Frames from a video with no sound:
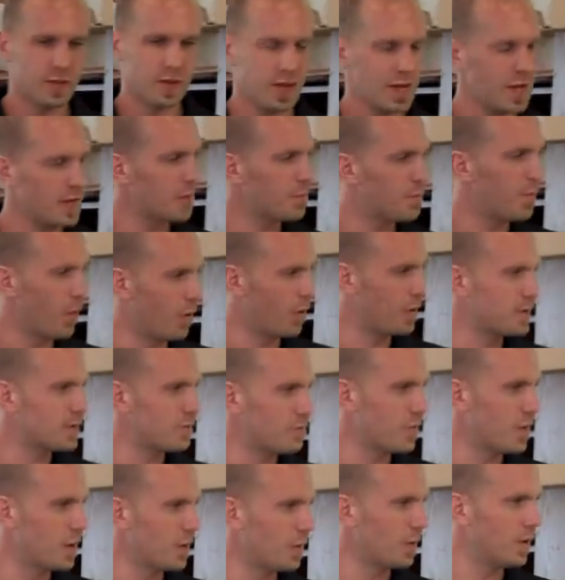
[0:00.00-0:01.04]
key
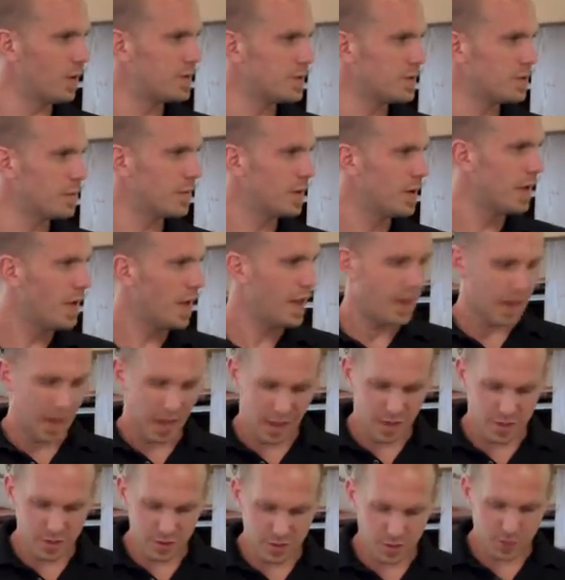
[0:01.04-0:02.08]
components of minimalism
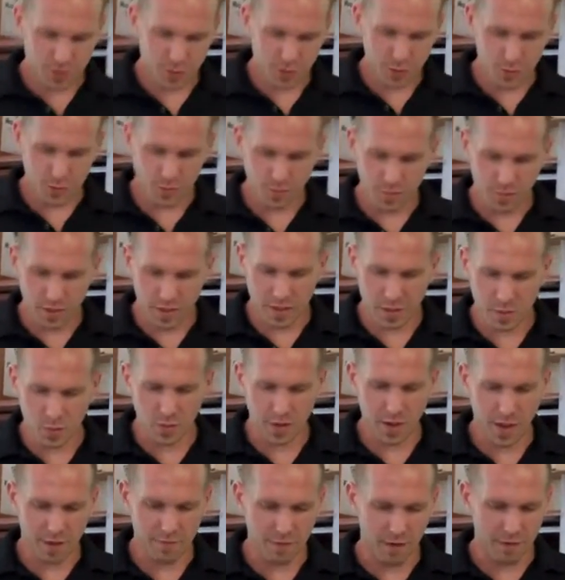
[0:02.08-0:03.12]
into
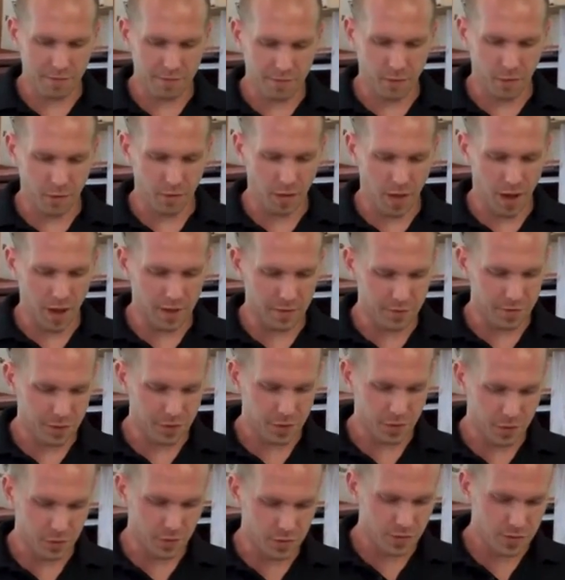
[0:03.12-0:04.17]
kind of our full line of
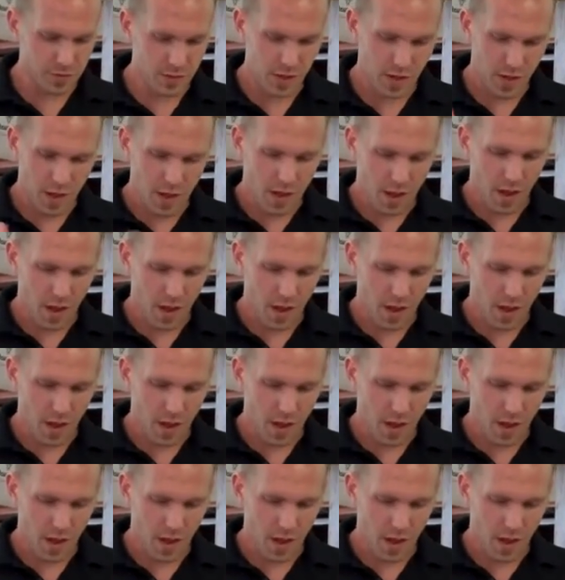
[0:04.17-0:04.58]
shoes.